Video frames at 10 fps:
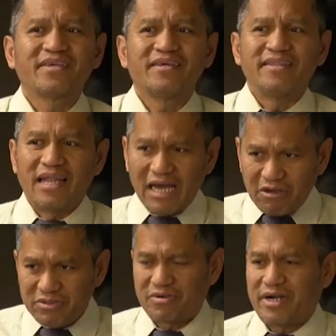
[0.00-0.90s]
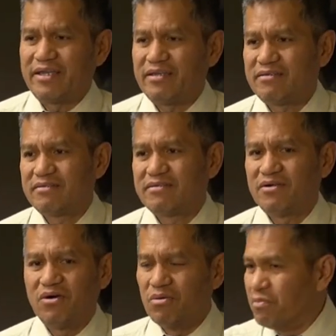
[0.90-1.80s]
the loud cry.
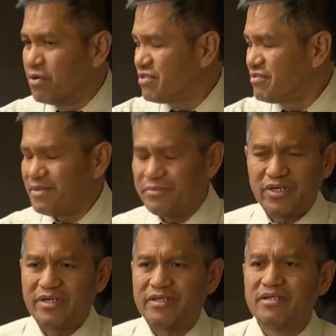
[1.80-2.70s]
Both of them heard.